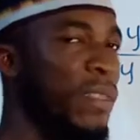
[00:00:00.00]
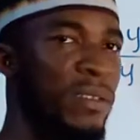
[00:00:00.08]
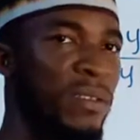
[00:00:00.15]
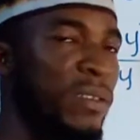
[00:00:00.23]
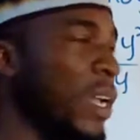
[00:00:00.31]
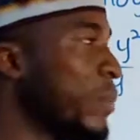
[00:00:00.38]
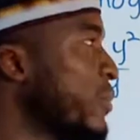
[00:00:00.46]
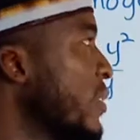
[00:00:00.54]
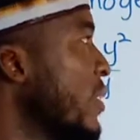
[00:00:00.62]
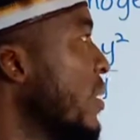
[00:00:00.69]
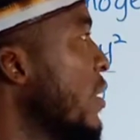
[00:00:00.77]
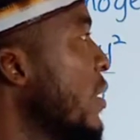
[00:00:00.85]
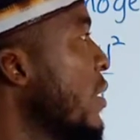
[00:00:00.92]
these terms
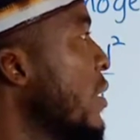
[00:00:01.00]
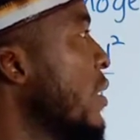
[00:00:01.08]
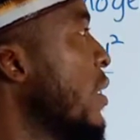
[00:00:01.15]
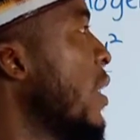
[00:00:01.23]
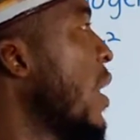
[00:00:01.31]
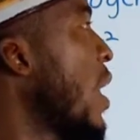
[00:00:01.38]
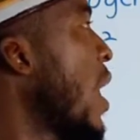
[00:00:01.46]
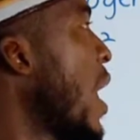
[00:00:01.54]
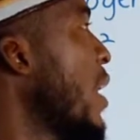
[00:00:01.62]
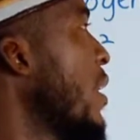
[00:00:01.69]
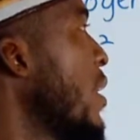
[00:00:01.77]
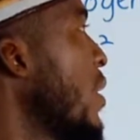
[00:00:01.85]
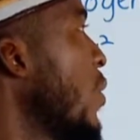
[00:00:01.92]

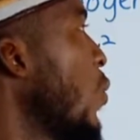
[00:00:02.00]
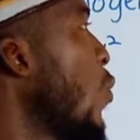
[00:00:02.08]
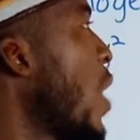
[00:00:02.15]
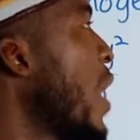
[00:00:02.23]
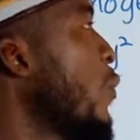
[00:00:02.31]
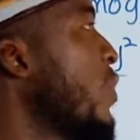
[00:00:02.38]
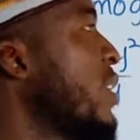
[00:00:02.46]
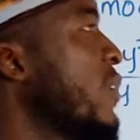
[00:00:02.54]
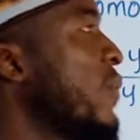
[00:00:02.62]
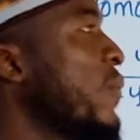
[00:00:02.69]
and y with